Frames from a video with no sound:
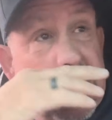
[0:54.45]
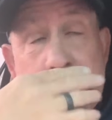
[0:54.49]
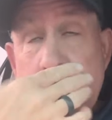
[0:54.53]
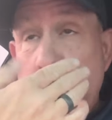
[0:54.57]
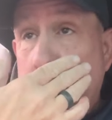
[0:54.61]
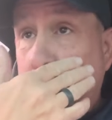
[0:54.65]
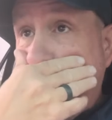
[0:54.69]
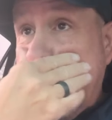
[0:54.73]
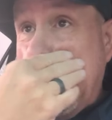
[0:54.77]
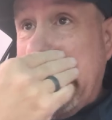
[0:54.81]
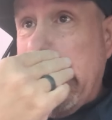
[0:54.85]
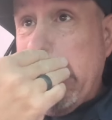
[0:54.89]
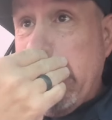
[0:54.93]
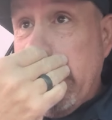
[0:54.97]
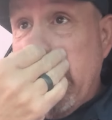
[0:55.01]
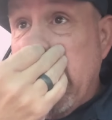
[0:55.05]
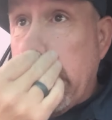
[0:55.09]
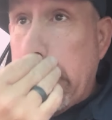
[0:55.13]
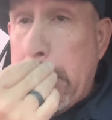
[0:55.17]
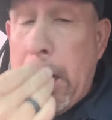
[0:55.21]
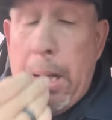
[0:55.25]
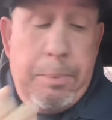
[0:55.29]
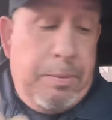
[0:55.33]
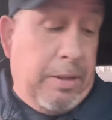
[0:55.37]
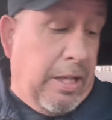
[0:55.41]
We're healing
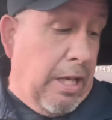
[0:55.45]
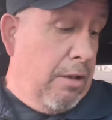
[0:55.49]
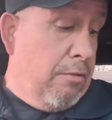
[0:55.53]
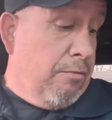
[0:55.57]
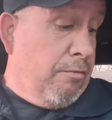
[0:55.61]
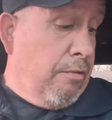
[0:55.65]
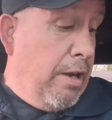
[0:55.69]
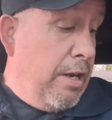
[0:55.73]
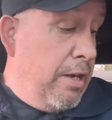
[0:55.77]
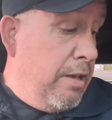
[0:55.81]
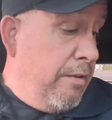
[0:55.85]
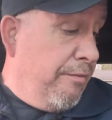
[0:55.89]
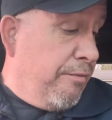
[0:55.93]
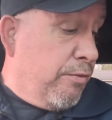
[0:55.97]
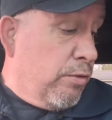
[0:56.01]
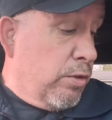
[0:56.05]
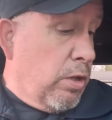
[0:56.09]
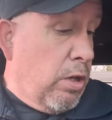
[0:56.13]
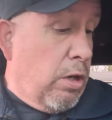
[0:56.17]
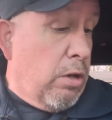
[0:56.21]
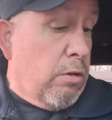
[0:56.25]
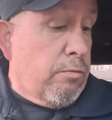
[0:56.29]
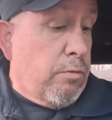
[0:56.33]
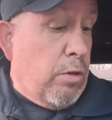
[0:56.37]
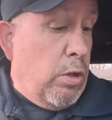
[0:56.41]
up, getting ready for
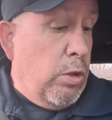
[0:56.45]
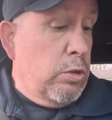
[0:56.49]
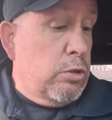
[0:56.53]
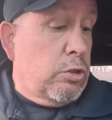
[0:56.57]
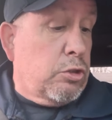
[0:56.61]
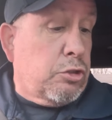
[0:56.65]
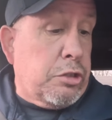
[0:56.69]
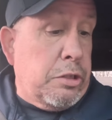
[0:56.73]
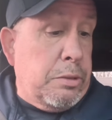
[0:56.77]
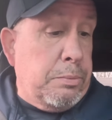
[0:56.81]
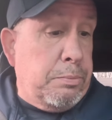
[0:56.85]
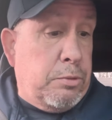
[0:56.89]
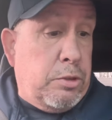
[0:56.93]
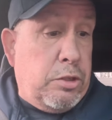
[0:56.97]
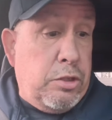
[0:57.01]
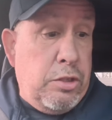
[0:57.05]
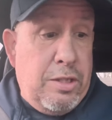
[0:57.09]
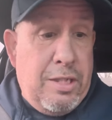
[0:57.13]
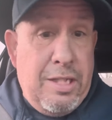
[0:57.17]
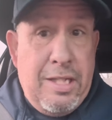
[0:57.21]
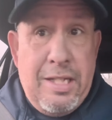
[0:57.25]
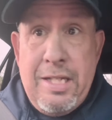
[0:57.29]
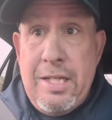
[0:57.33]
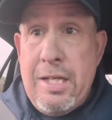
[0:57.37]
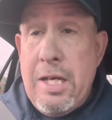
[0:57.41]
our road trip to
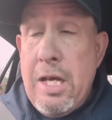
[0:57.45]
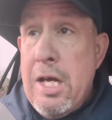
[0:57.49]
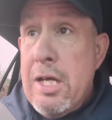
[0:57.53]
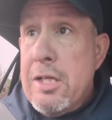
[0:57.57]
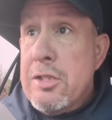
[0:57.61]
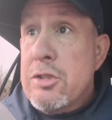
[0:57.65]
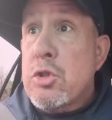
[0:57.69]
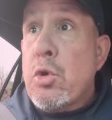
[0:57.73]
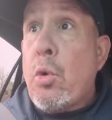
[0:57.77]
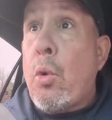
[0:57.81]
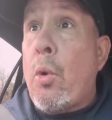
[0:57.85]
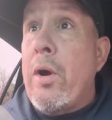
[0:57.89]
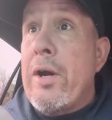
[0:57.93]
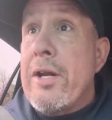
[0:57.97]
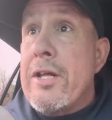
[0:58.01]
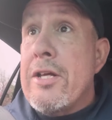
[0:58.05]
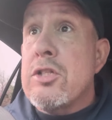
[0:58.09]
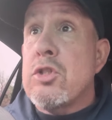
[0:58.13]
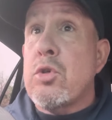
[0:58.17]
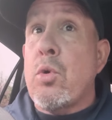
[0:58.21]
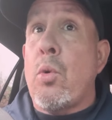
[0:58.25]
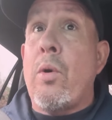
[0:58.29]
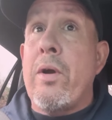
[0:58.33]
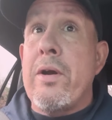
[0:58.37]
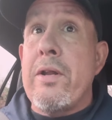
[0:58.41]
the
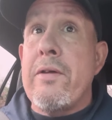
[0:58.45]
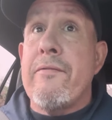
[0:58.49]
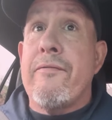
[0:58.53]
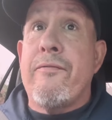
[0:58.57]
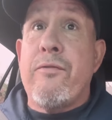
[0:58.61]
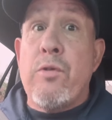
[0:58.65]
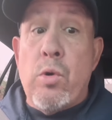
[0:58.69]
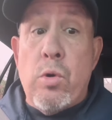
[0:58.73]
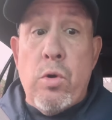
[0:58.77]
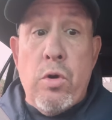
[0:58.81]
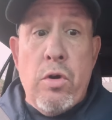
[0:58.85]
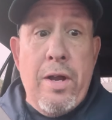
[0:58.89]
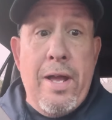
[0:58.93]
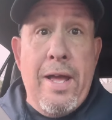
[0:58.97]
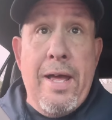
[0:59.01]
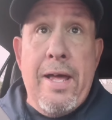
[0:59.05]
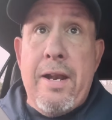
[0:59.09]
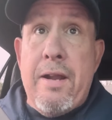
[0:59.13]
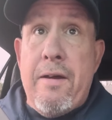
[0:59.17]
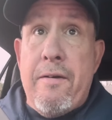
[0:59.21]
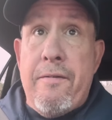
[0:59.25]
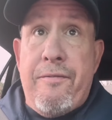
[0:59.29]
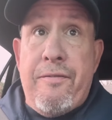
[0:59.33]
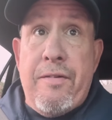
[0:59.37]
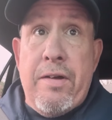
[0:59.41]
2024
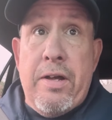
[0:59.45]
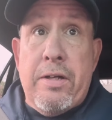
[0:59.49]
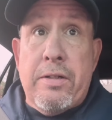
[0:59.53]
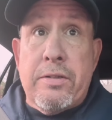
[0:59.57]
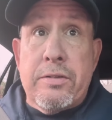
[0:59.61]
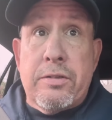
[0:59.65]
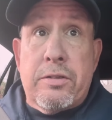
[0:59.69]
NFL